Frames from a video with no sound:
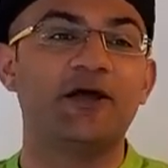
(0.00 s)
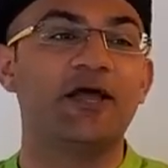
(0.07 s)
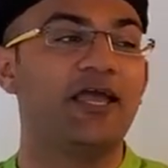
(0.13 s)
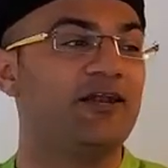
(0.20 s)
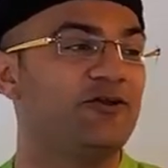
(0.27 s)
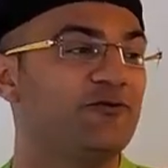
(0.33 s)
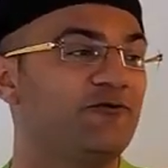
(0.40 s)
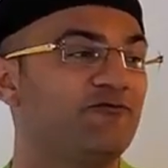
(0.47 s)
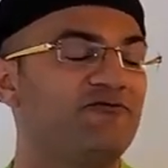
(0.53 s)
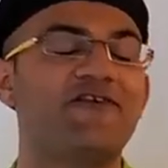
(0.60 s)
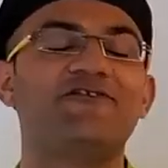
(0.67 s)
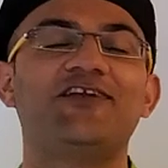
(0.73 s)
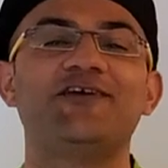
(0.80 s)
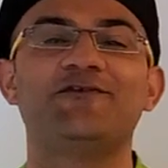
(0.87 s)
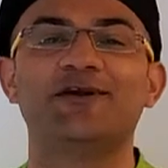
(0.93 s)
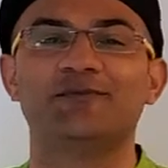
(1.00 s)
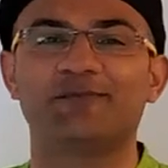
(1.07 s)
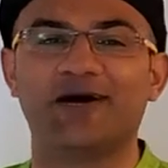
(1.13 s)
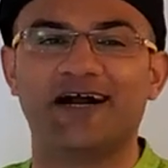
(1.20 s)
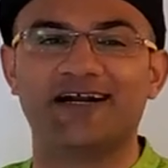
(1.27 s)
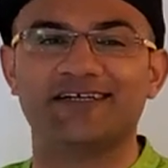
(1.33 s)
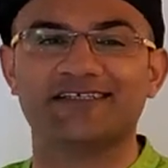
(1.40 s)
into 51
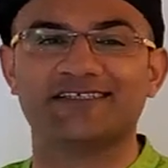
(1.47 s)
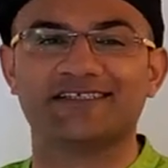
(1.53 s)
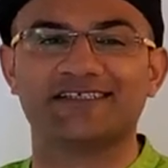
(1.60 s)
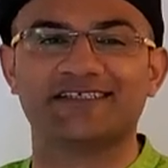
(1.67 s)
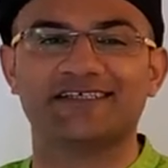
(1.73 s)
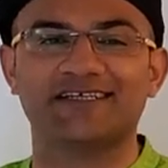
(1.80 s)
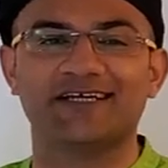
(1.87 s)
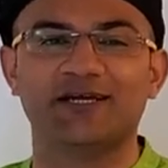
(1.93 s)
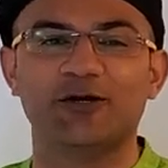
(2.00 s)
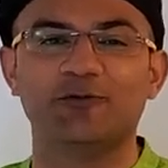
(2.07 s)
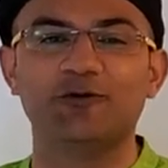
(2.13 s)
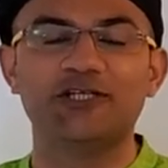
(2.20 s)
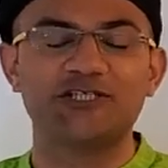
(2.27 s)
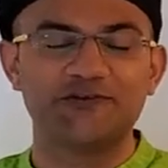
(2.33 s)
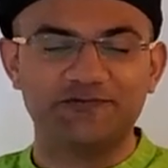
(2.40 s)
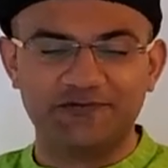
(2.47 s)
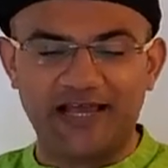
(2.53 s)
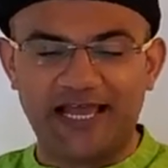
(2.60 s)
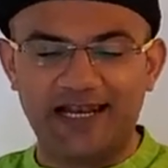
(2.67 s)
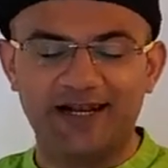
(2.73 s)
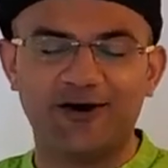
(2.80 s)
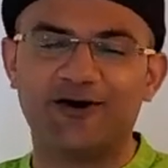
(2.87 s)
parts, which
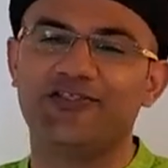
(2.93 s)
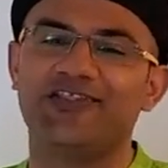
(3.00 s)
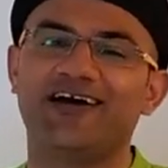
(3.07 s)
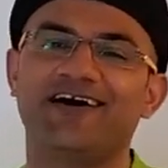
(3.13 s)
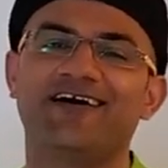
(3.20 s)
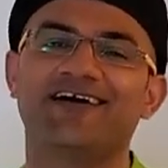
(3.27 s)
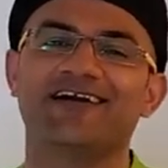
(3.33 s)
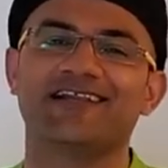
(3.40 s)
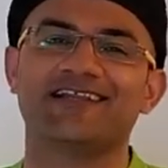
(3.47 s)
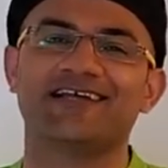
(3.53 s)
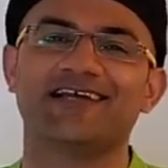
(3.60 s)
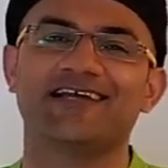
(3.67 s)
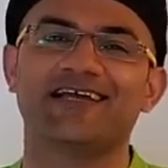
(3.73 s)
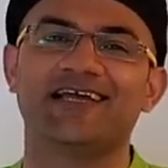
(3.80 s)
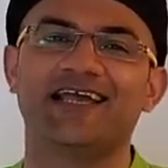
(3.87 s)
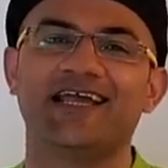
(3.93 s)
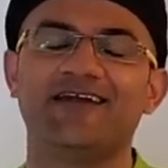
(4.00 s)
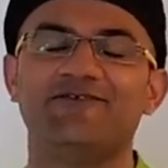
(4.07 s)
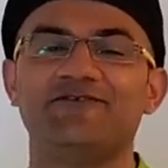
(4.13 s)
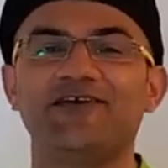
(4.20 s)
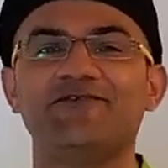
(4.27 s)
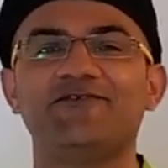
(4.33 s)
fell on the earth
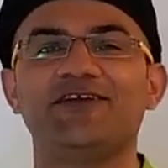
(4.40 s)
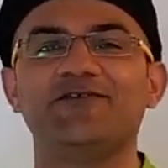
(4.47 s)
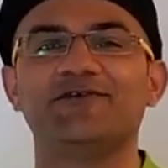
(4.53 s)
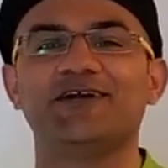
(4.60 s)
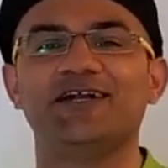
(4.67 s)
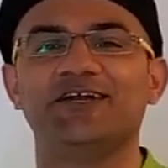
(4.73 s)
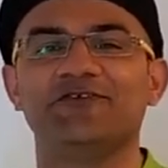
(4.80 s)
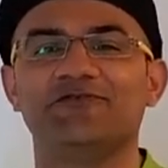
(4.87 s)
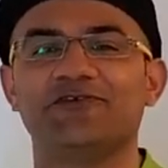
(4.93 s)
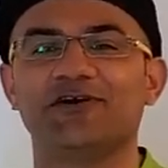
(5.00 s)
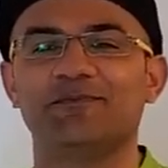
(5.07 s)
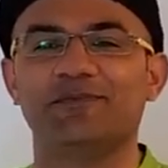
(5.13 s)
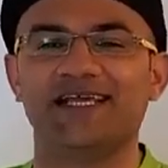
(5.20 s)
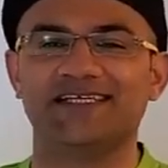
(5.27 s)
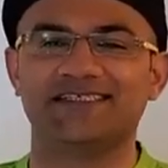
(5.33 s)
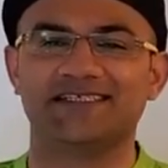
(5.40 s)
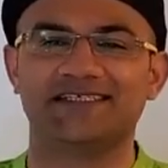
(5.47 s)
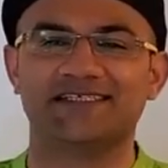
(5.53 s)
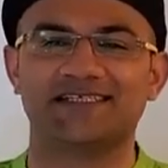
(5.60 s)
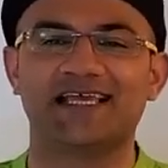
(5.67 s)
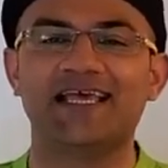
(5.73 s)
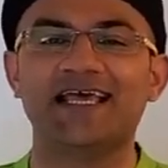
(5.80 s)
in 51 different
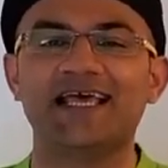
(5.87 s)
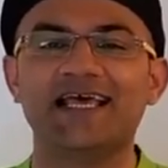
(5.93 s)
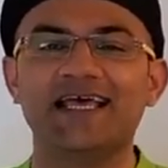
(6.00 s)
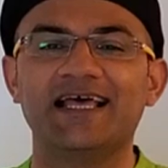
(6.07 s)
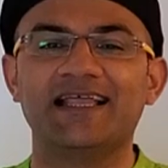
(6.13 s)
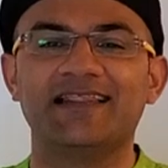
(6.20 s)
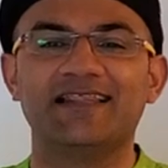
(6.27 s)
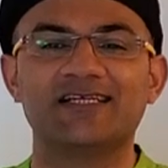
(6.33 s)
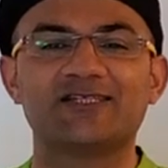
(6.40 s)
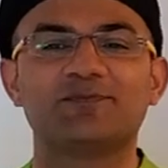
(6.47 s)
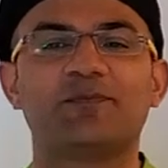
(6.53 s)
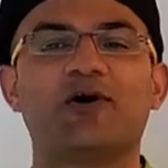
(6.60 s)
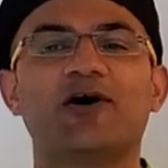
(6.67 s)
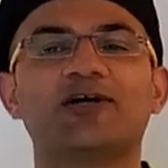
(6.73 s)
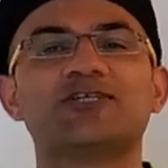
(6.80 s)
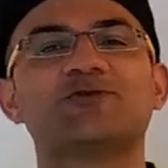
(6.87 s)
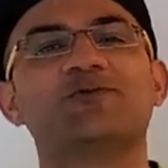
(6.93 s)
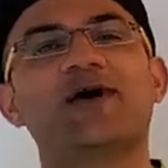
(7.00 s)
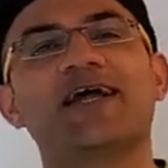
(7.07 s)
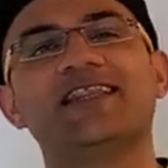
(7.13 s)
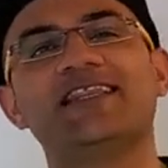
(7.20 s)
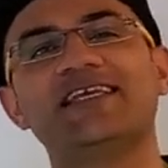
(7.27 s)
places. The spots
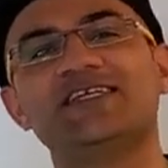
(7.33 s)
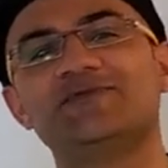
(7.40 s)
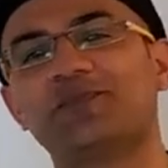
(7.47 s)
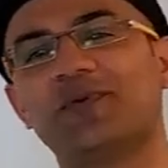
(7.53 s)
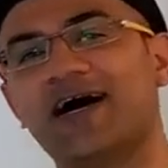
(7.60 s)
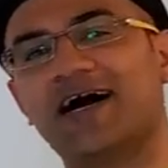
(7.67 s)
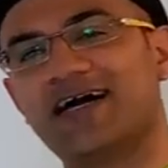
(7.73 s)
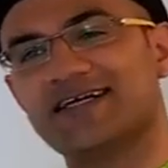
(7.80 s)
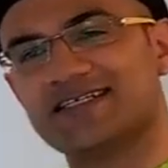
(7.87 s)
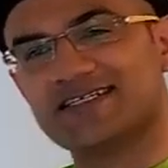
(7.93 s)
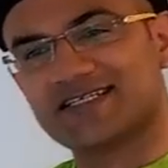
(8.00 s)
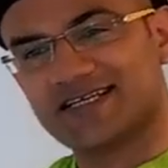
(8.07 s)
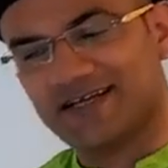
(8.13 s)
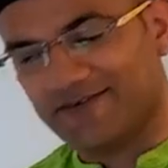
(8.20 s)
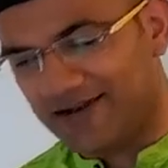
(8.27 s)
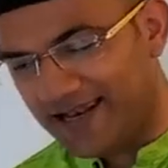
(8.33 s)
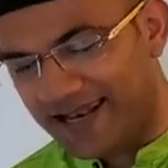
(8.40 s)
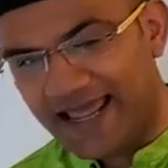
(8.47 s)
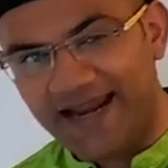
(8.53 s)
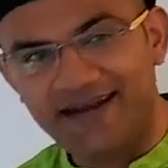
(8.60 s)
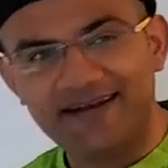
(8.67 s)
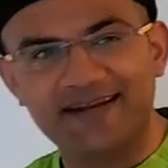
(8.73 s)
where these parts
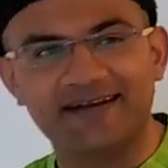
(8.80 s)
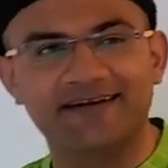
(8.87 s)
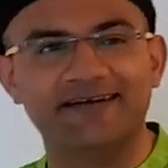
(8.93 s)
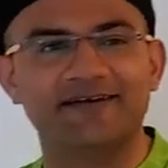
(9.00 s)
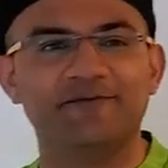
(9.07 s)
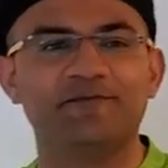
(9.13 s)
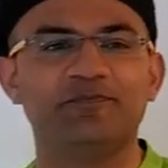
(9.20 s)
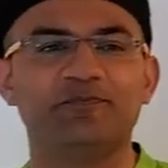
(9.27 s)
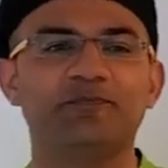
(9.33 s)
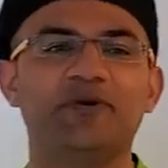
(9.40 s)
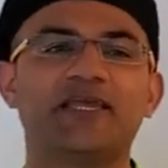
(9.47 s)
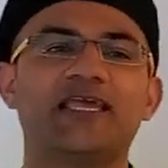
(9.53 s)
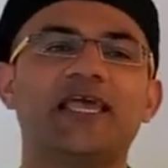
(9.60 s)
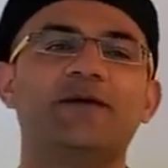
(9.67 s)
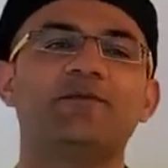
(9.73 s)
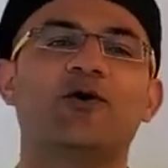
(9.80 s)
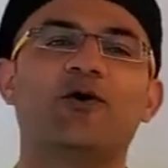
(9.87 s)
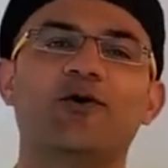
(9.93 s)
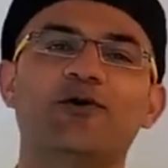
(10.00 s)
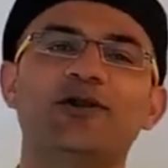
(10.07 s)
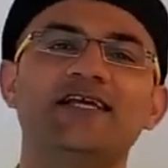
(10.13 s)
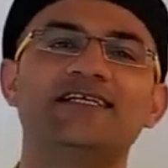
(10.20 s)
landed became
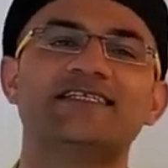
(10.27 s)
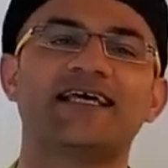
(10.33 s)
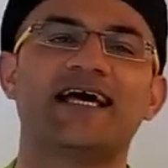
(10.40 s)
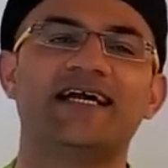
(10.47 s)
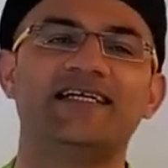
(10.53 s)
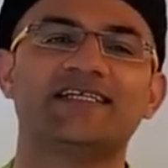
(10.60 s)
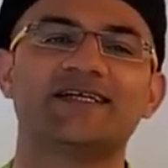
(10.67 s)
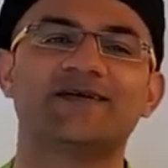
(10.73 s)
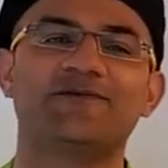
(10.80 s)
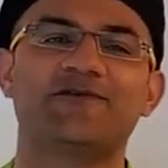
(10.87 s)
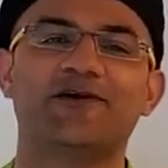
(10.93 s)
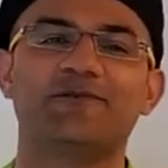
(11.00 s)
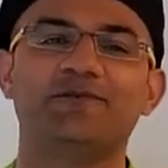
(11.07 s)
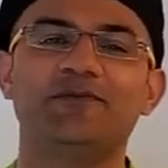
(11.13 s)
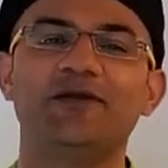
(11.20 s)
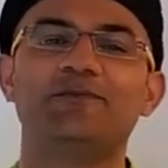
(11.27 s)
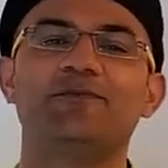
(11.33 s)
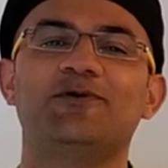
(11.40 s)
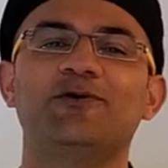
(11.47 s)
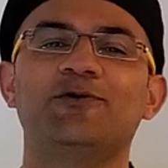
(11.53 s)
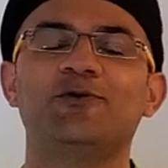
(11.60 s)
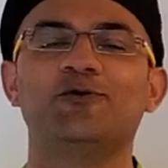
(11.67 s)
holy sites for people
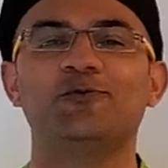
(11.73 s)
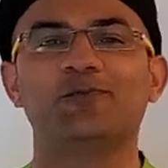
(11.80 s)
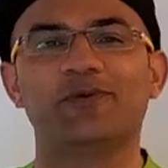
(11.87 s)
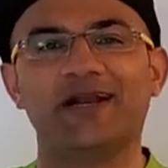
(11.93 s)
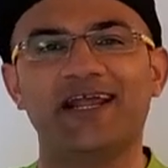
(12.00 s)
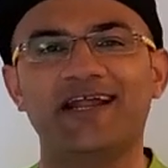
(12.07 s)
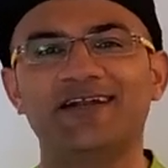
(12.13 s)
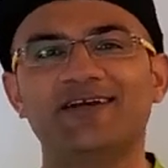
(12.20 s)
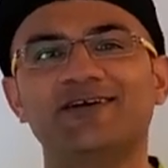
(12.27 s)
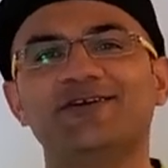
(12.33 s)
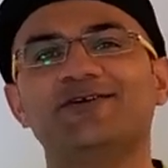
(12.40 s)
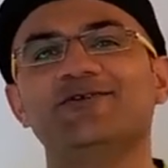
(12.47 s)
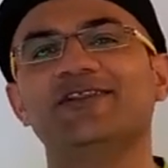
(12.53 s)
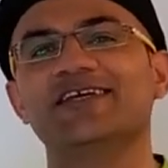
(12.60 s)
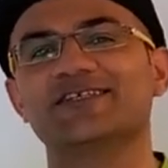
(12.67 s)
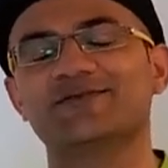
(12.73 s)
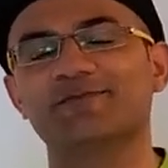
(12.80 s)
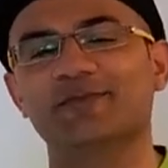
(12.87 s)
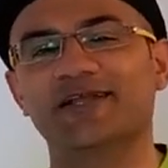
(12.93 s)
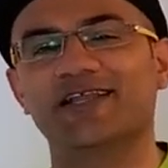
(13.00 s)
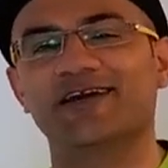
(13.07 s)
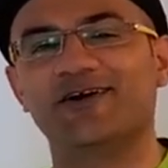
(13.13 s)
who prayed to this
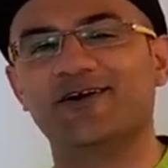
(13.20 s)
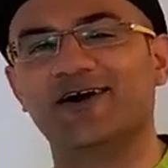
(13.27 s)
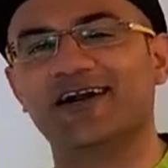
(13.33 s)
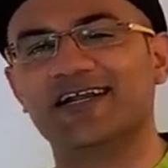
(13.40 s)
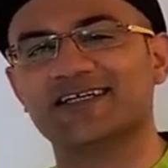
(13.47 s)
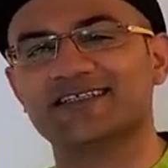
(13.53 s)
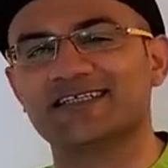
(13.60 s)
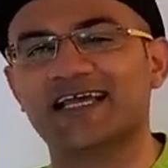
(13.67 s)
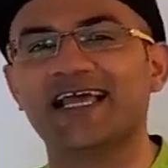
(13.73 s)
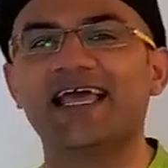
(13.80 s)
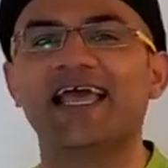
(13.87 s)
mother goddess.